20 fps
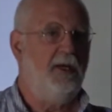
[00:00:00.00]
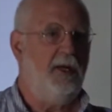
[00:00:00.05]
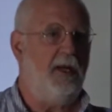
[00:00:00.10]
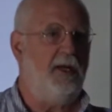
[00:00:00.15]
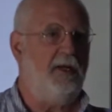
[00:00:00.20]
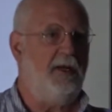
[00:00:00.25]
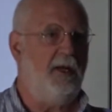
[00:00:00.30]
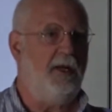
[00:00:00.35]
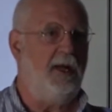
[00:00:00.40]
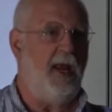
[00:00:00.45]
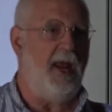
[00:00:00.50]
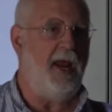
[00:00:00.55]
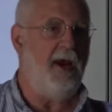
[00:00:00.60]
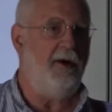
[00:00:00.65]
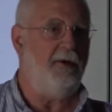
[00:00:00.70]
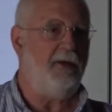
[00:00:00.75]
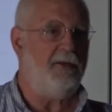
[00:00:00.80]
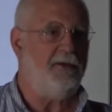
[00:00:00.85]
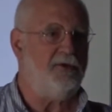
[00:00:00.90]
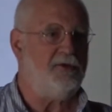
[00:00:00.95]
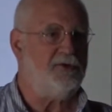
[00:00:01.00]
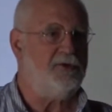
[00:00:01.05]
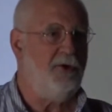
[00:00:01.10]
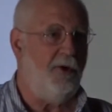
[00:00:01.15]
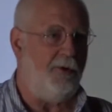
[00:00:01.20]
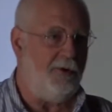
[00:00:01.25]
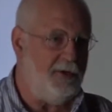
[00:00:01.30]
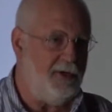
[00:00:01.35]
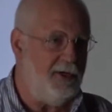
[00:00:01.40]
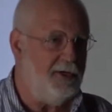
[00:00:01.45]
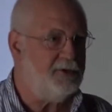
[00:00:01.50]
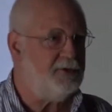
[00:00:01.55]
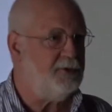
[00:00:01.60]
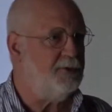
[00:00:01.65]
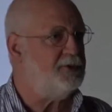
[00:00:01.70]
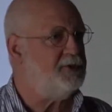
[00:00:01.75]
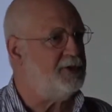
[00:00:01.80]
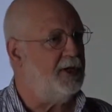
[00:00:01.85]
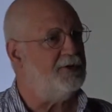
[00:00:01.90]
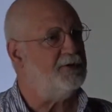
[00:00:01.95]
in an area that's not near to
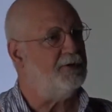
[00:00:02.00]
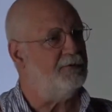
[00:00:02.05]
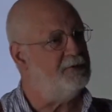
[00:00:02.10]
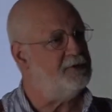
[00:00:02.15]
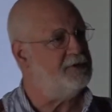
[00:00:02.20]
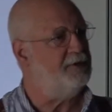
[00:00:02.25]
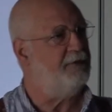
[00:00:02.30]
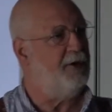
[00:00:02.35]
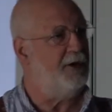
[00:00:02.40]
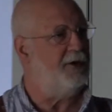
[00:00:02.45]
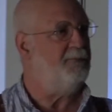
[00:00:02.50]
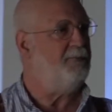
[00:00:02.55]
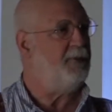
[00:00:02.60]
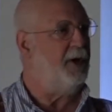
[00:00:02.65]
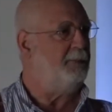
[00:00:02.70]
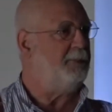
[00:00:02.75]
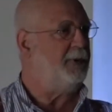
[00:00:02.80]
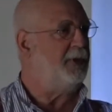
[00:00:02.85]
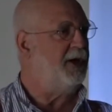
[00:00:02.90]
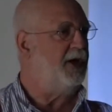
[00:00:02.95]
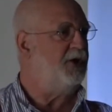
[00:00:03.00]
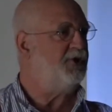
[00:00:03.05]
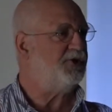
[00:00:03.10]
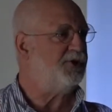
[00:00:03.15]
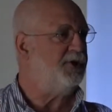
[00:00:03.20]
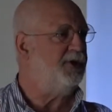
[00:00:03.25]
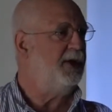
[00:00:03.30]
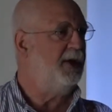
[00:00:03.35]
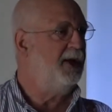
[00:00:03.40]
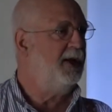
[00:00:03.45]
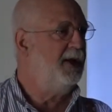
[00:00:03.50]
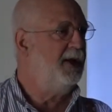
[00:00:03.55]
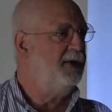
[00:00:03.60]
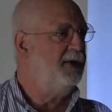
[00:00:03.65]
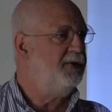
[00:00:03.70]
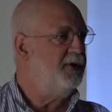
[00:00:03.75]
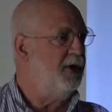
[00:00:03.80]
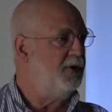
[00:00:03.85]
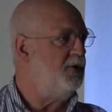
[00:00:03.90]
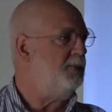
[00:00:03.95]
a centre of civilian population,
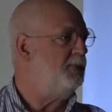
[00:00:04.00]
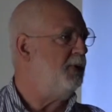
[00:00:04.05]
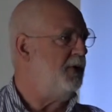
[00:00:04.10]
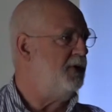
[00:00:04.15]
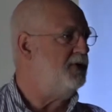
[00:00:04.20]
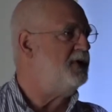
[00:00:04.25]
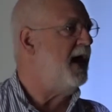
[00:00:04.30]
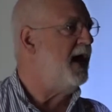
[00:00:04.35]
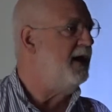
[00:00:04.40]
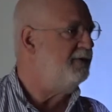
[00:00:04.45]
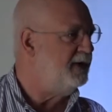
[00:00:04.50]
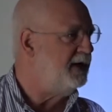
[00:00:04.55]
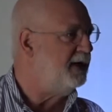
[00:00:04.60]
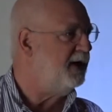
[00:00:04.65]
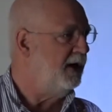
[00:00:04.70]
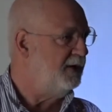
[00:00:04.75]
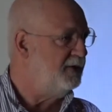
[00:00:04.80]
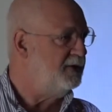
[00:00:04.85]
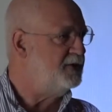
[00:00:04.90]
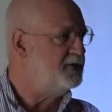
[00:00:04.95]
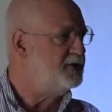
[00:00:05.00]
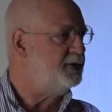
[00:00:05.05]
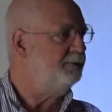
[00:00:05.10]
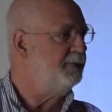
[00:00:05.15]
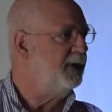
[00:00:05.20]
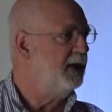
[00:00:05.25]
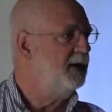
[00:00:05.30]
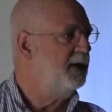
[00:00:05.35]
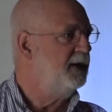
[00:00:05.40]
then you put in the heavy guns.